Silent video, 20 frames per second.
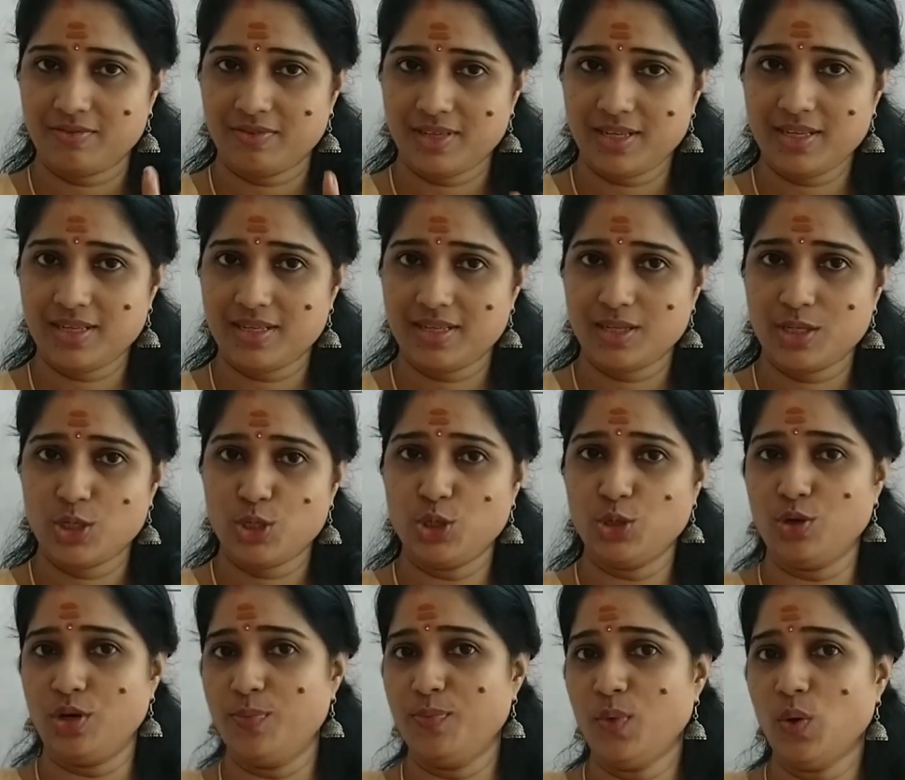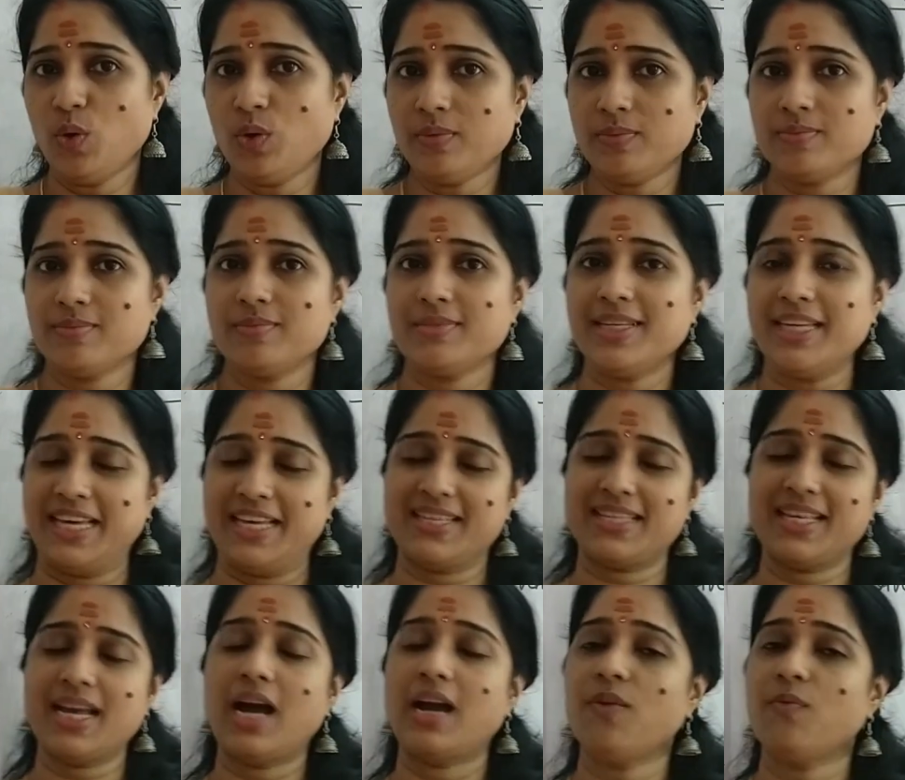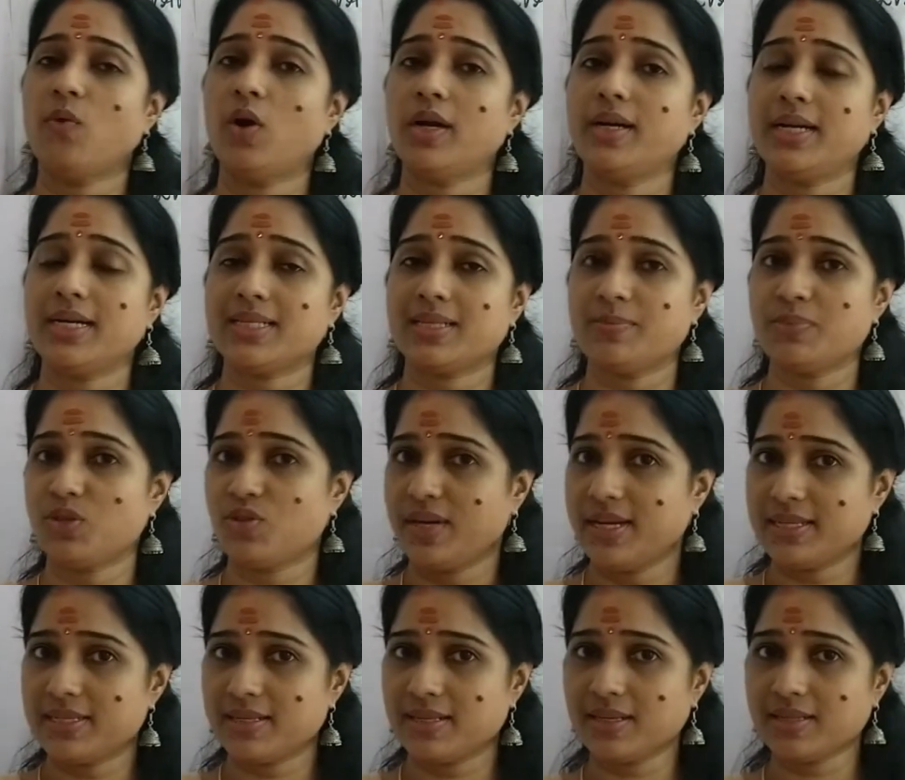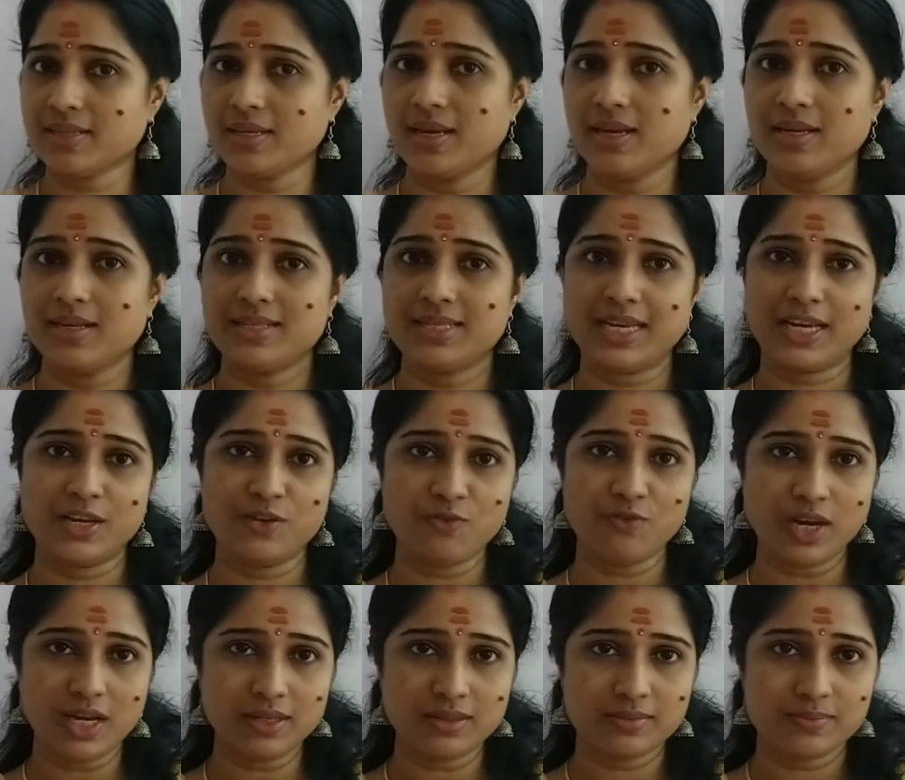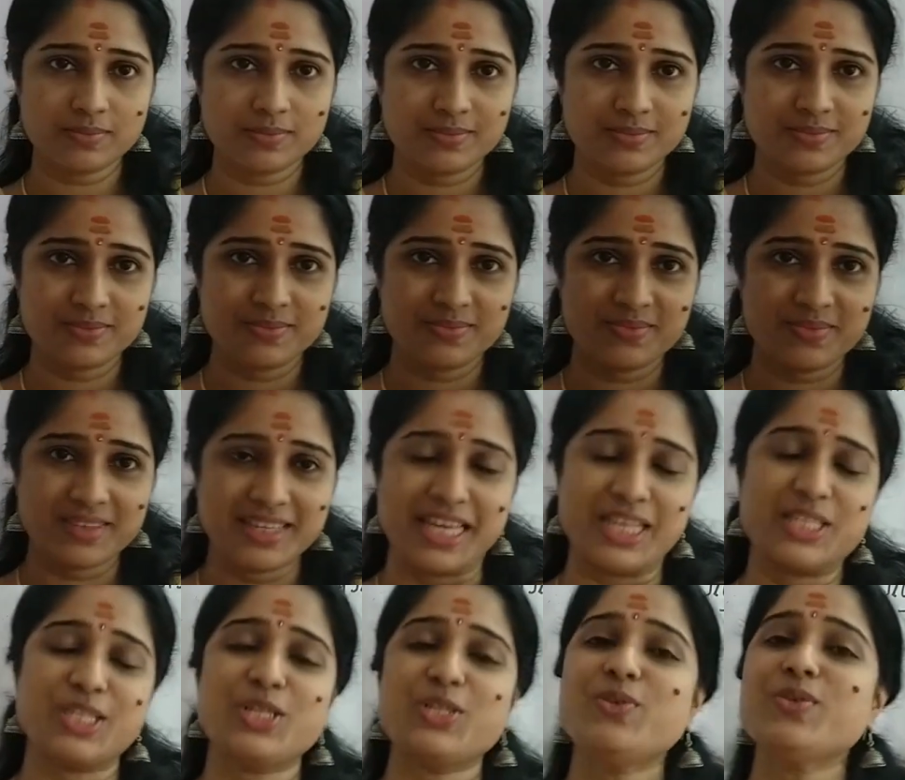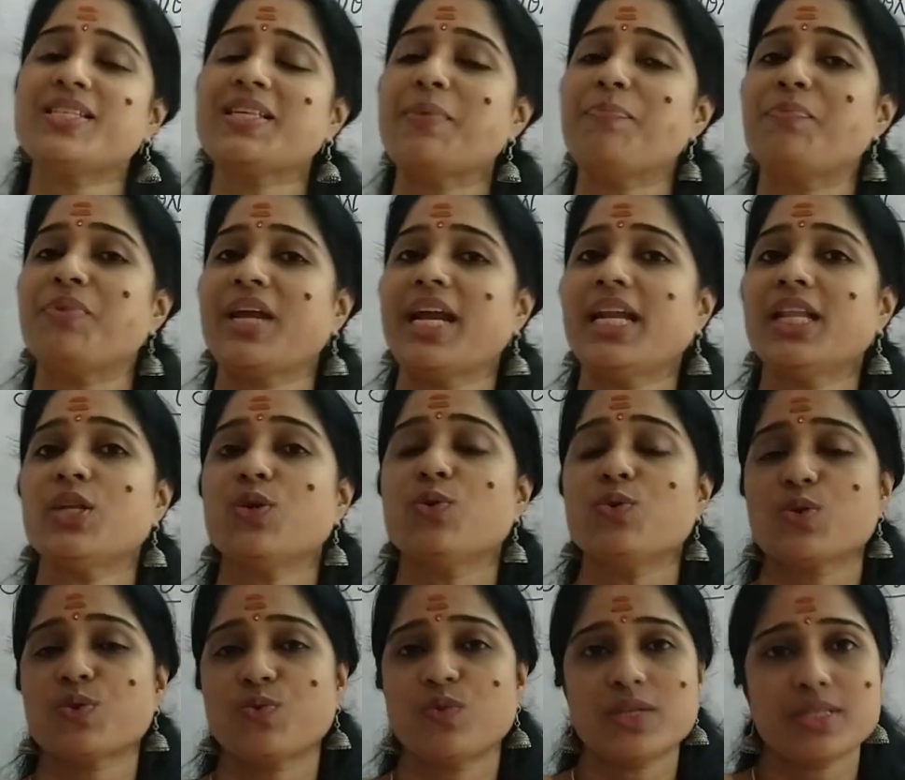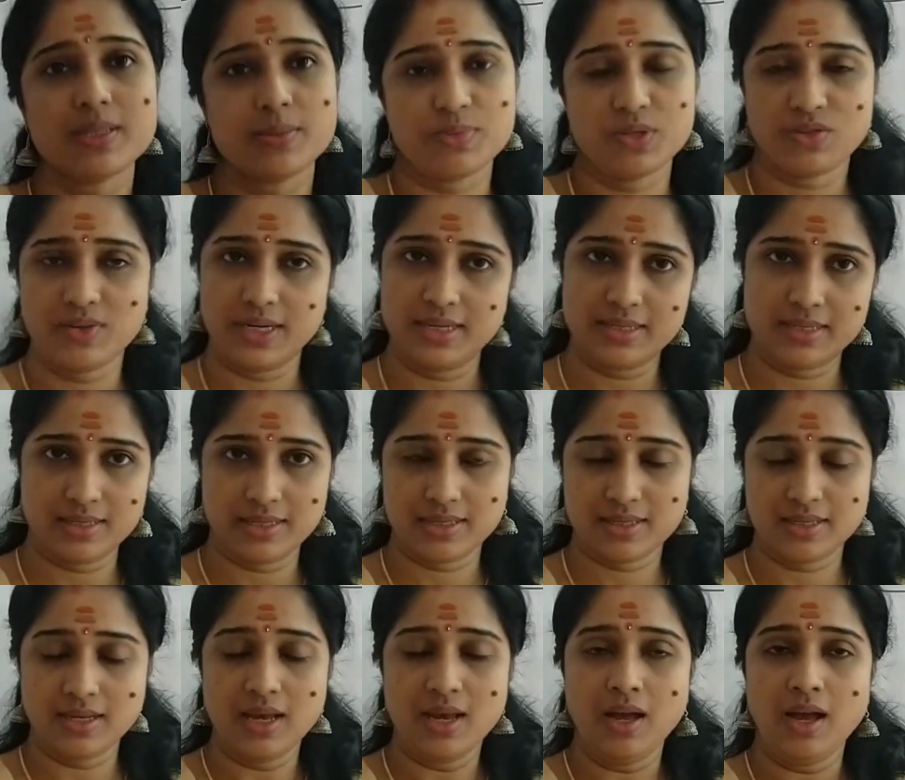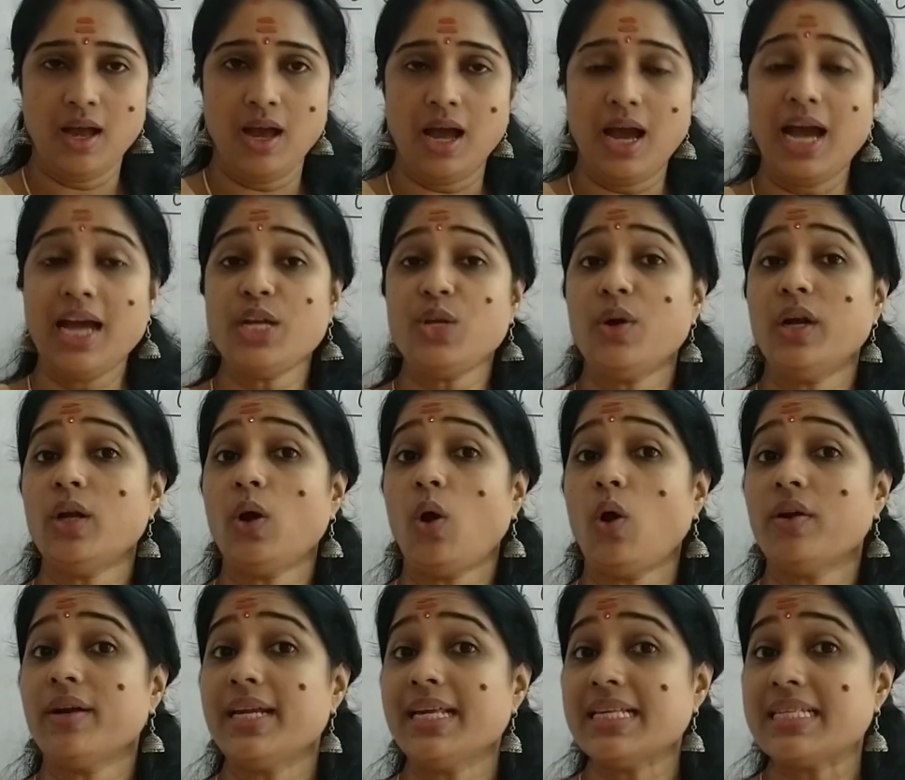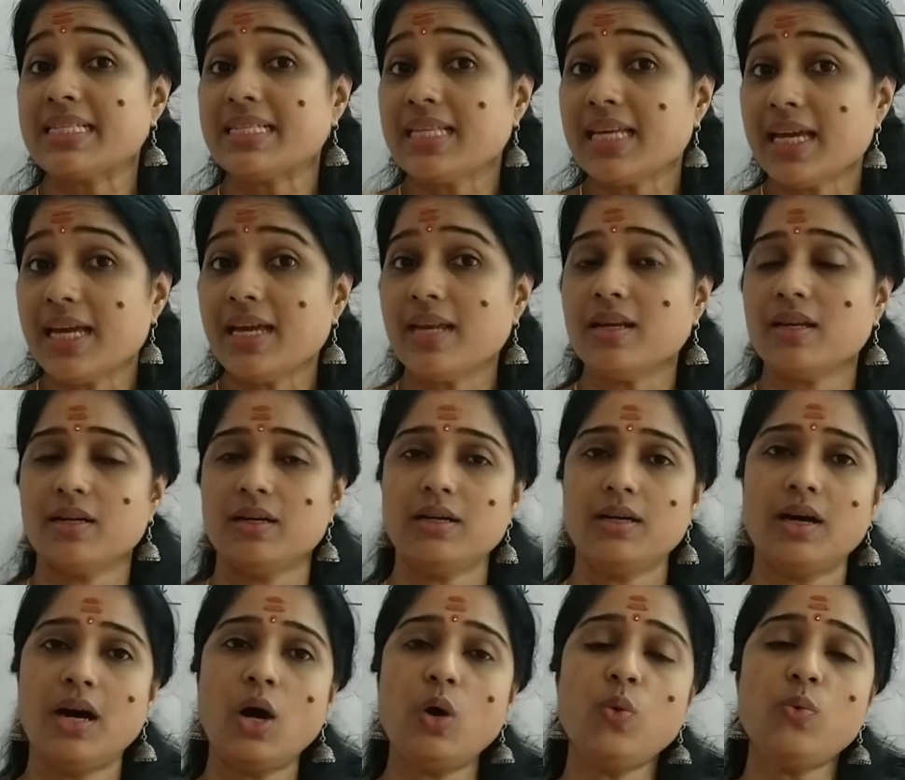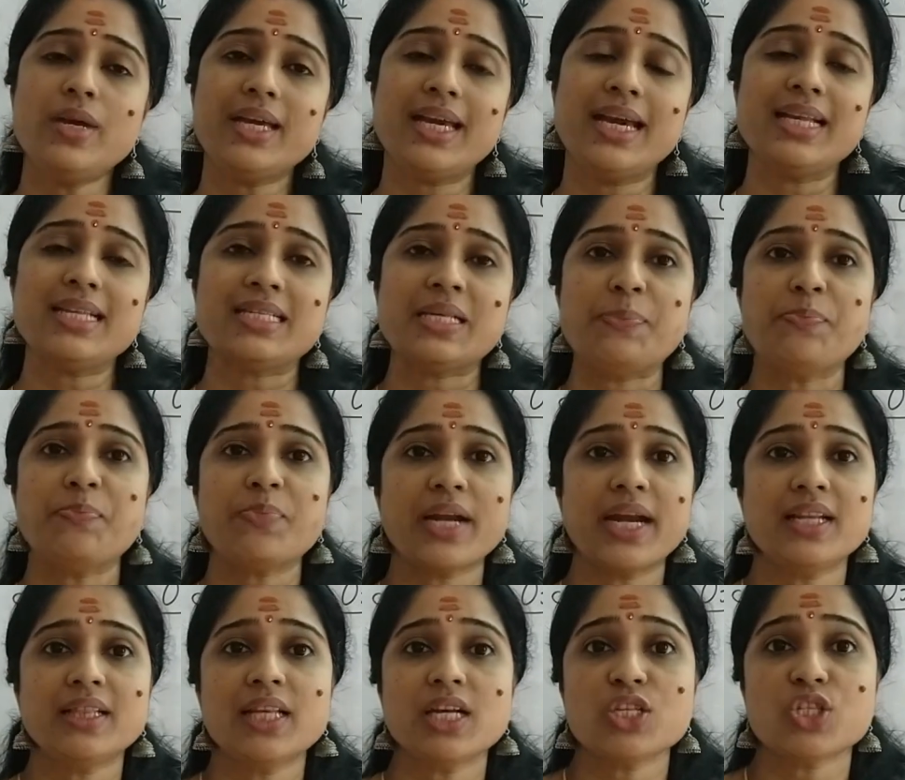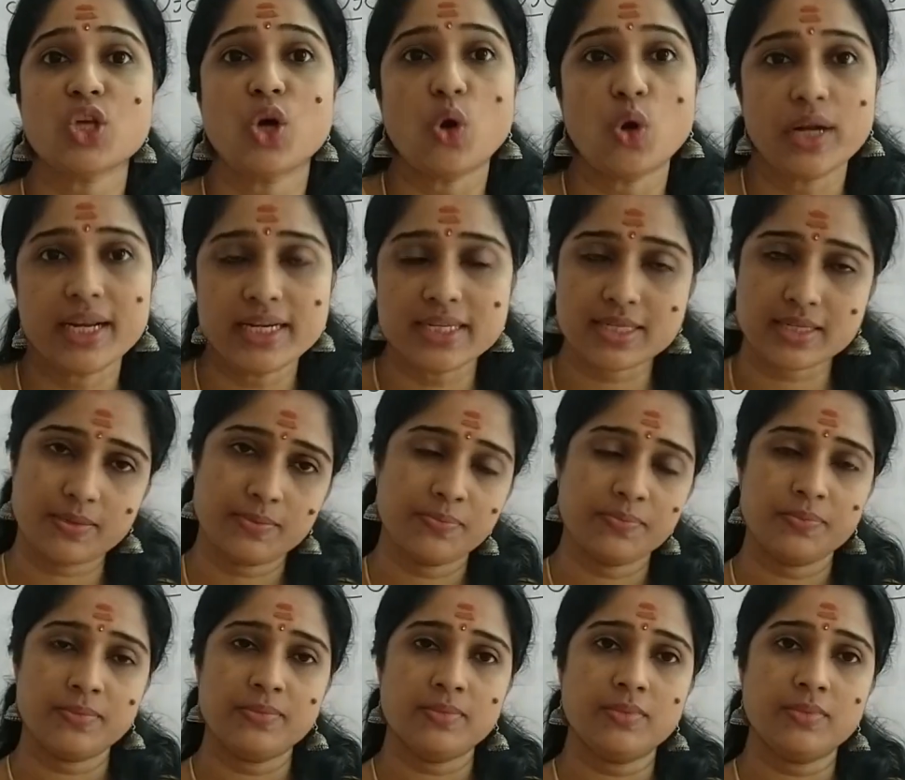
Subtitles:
First, to remove unwanted substances. Second one, to separate useful substances. And you had already seen how we can separate the solids